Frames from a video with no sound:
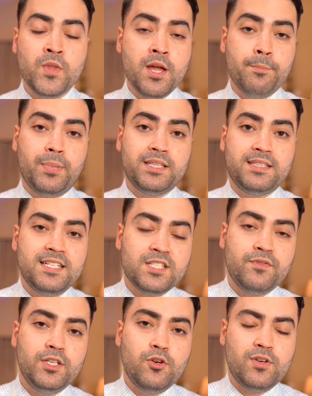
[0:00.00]
But this
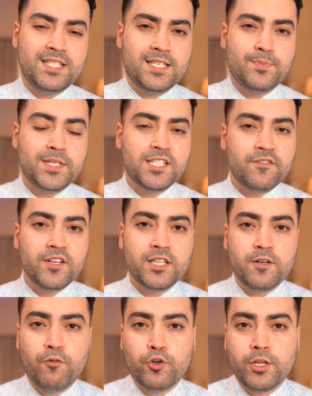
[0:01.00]
video is specifically
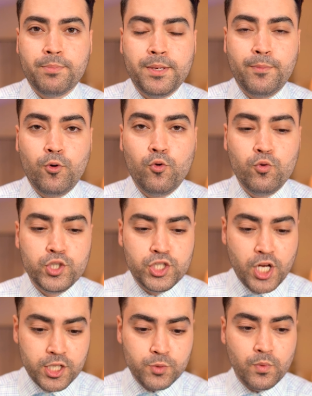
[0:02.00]
for the people who
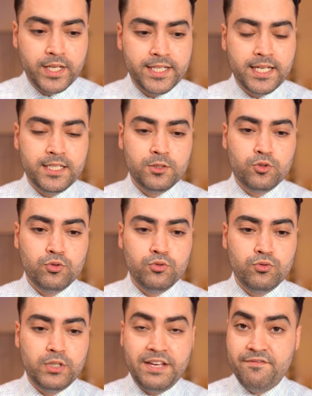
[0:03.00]
just want to get
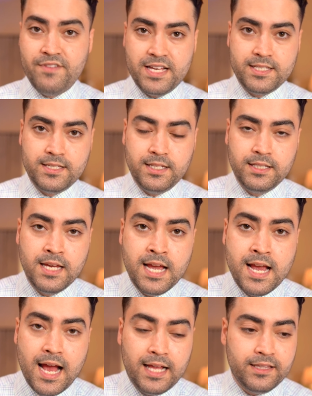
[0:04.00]
into investing
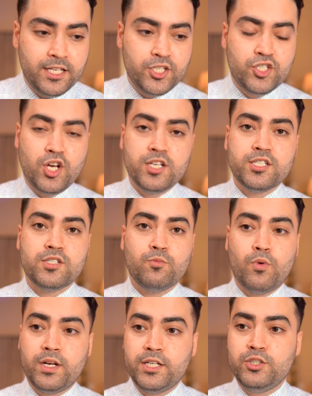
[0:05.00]
and they just
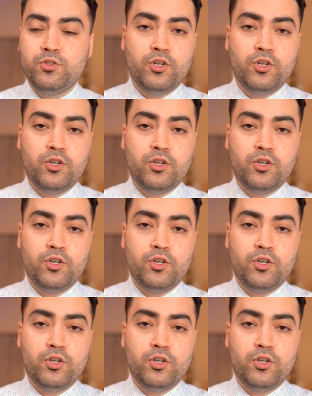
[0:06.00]
want to,